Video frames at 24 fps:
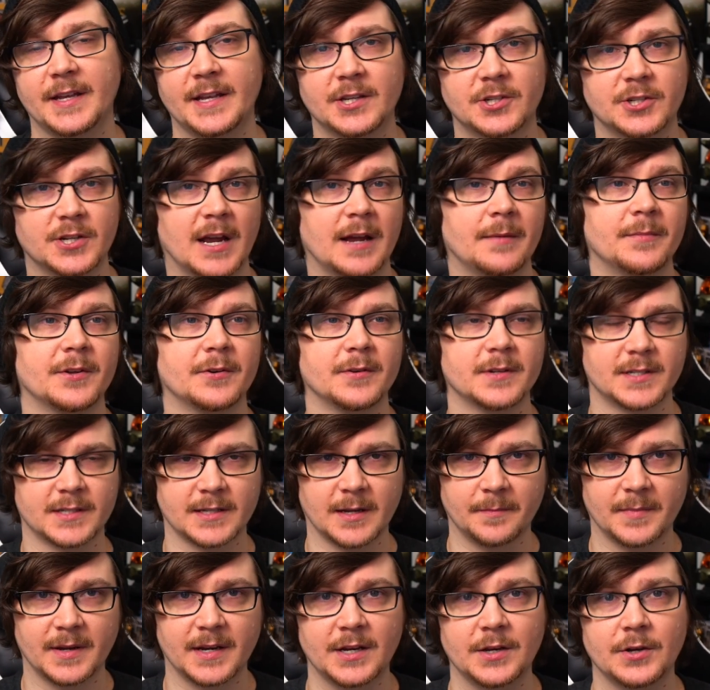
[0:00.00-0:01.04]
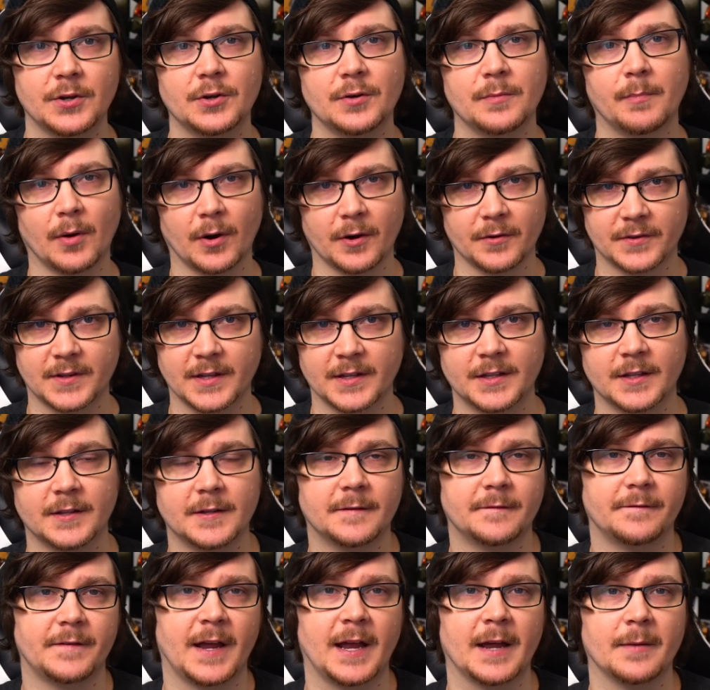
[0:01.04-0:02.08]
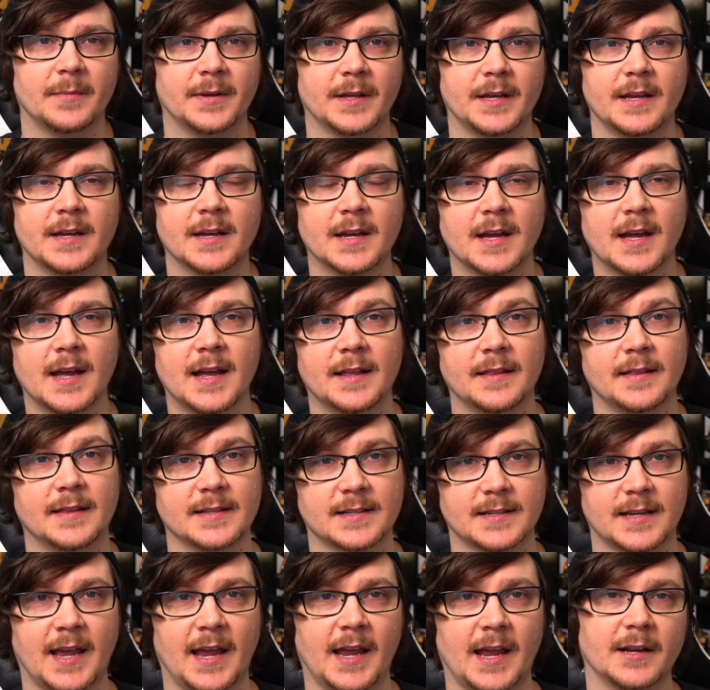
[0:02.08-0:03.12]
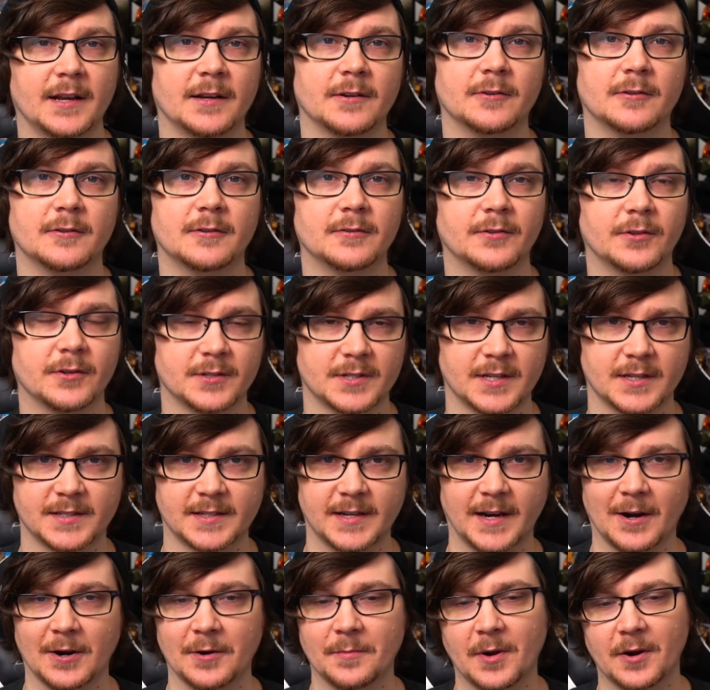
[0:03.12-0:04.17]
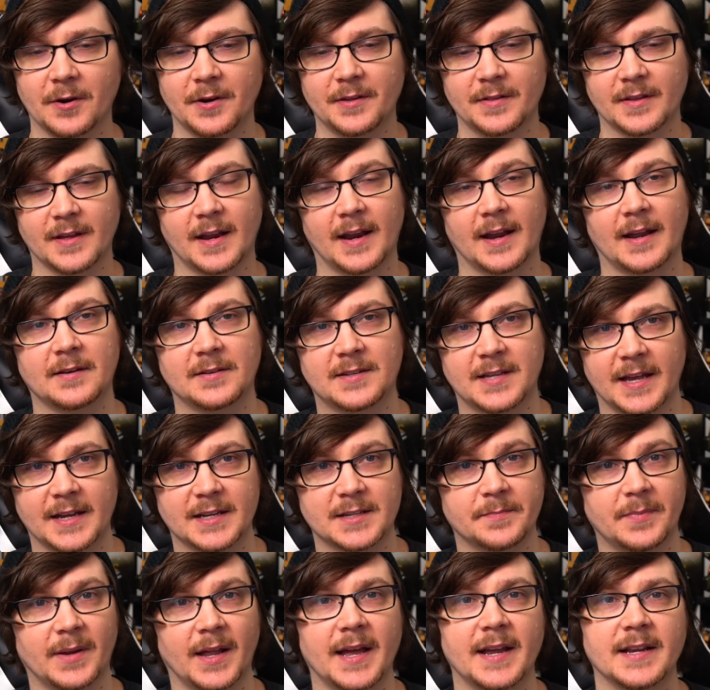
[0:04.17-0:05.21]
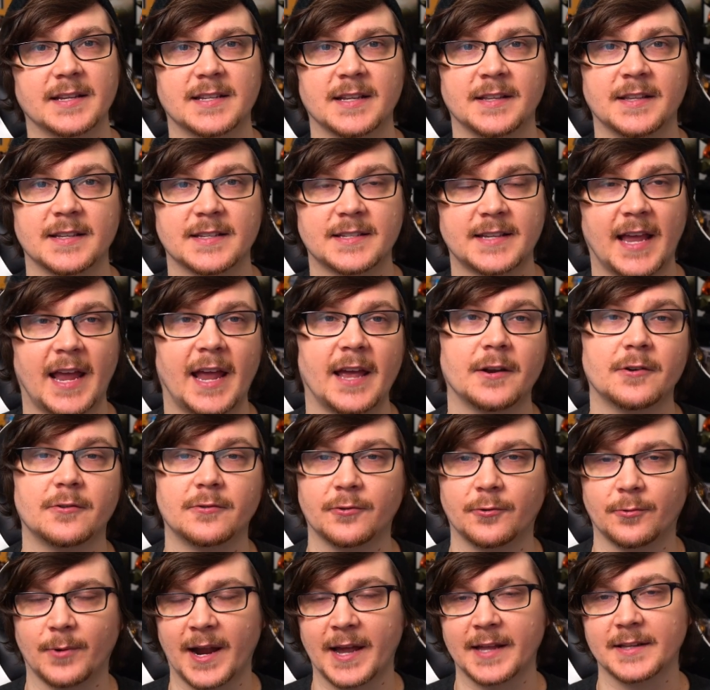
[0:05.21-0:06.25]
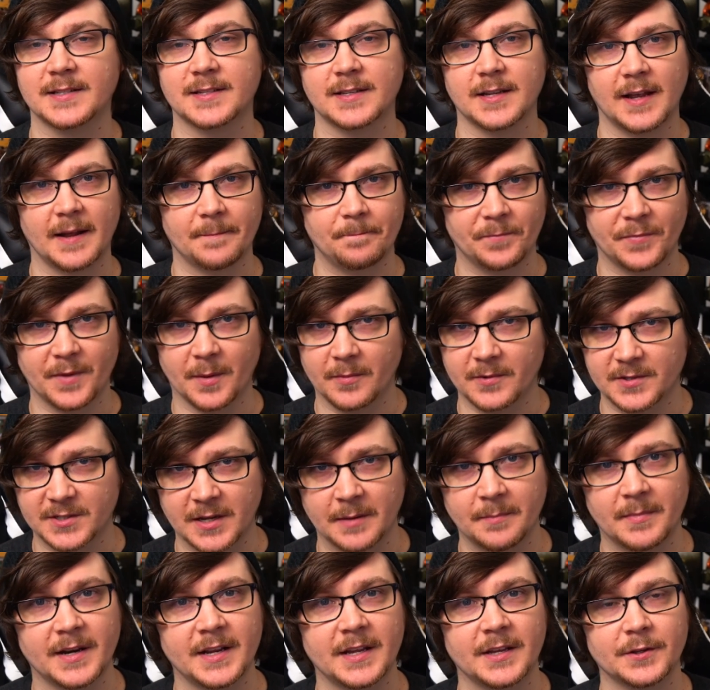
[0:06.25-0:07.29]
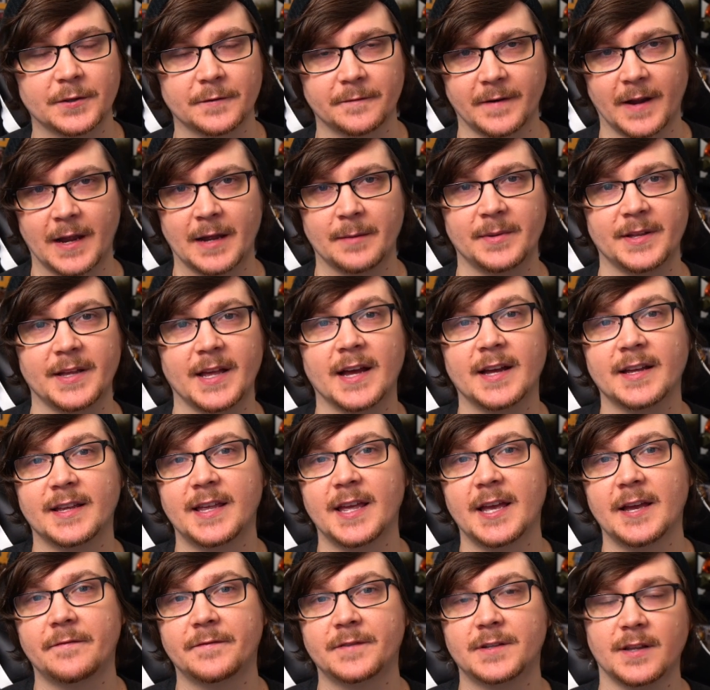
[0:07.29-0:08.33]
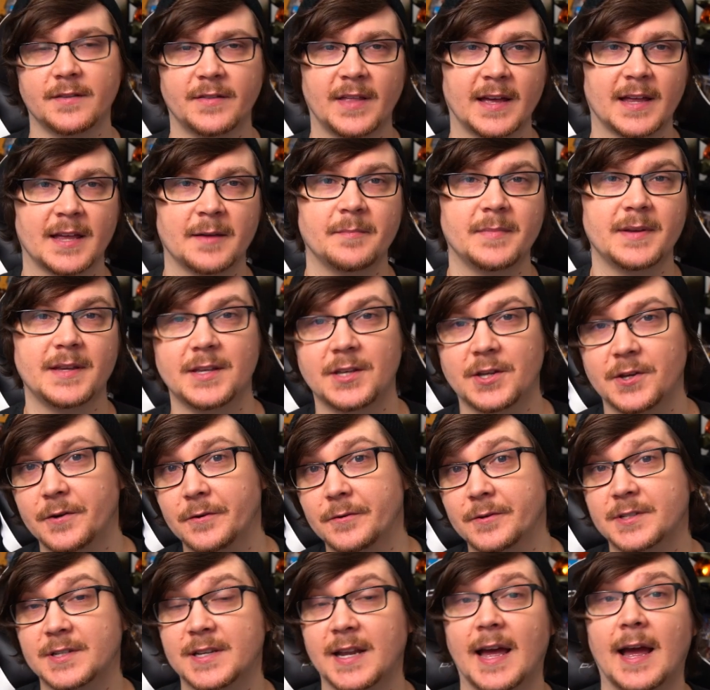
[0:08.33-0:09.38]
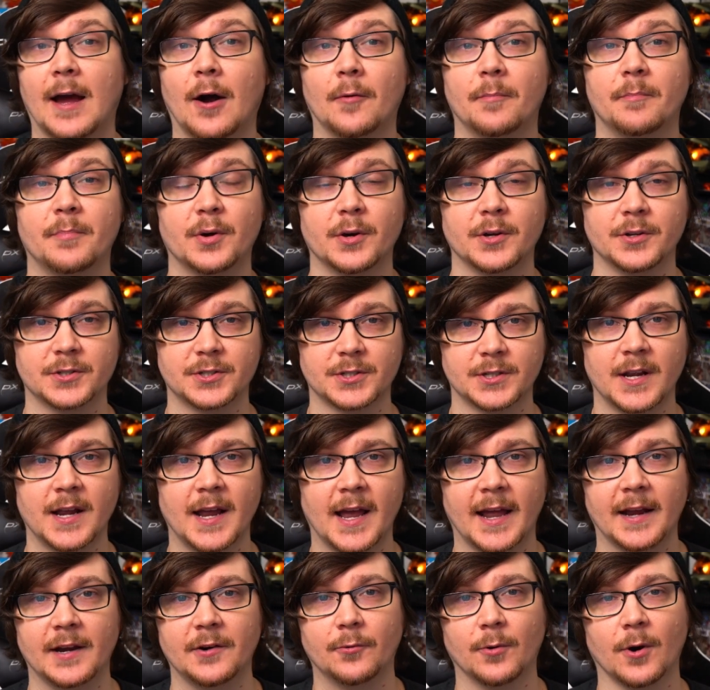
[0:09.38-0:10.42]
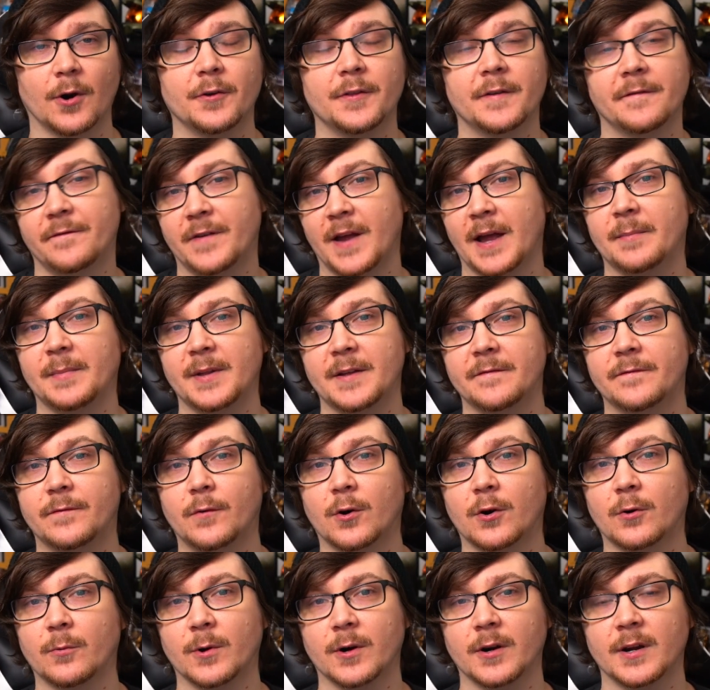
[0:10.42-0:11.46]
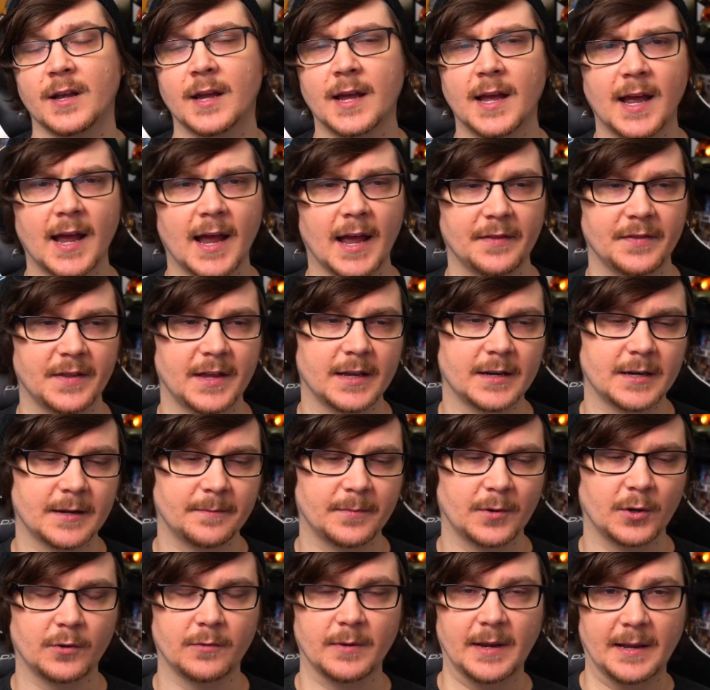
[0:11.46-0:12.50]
Each time there's somebody new birthed into the family, this candle, there's a ceremony that takes place, and this candle grants the, somebody in their family a gift that can be used to help push and grow the family forward. And they end up